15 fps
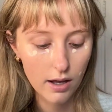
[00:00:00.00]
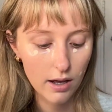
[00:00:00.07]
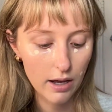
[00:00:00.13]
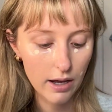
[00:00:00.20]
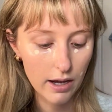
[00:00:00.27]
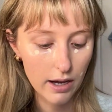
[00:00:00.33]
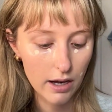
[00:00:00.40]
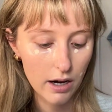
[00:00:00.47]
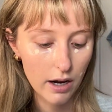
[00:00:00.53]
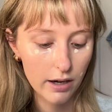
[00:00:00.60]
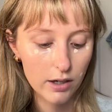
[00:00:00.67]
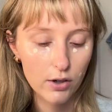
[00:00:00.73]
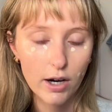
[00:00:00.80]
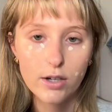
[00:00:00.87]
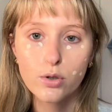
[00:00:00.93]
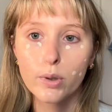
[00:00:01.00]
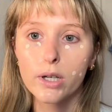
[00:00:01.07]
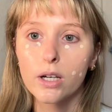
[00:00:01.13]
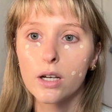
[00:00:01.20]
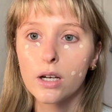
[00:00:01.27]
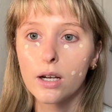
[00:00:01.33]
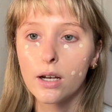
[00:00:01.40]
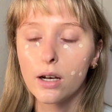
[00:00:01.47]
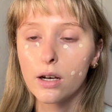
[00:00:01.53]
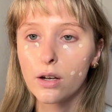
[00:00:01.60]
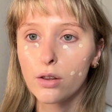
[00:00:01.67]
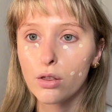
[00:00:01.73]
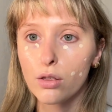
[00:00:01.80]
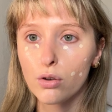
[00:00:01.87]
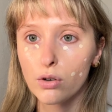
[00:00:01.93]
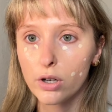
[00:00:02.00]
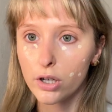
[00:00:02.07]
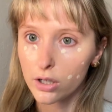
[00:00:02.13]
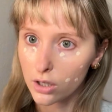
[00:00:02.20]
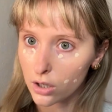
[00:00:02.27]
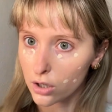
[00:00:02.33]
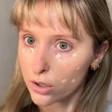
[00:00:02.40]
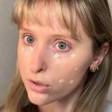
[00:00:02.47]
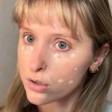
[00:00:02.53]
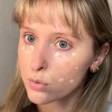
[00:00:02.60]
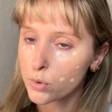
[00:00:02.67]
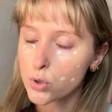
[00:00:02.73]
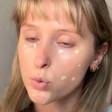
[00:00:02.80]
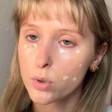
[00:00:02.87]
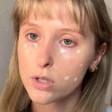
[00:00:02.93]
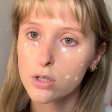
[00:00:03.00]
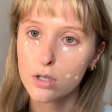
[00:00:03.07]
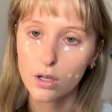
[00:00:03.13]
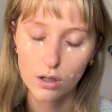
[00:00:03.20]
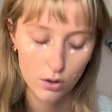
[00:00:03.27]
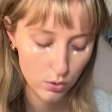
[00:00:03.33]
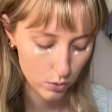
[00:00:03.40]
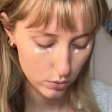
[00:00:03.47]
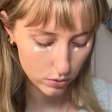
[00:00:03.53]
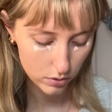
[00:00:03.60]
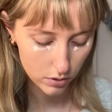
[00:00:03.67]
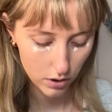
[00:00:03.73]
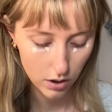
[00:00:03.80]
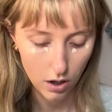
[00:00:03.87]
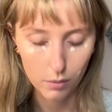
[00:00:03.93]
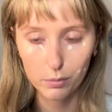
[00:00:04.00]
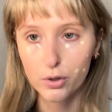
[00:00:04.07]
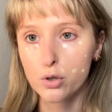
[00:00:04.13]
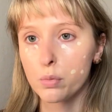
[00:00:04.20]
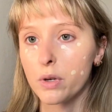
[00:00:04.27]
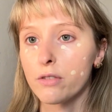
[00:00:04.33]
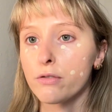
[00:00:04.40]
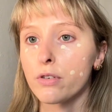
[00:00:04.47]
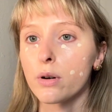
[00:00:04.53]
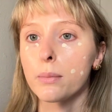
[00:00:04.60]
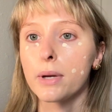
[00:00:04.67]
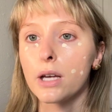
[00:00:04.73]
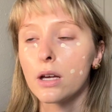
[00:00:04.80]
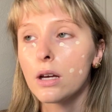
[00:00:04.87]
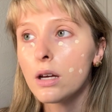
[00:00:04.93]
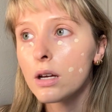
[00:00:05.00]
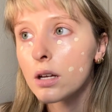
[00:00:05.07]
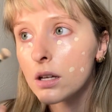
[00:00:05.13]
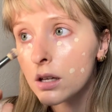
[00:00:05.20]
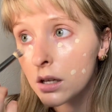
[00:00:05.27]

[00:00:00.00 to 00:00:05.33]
and I graduated in 3 years, which was a cool accomplishment for me.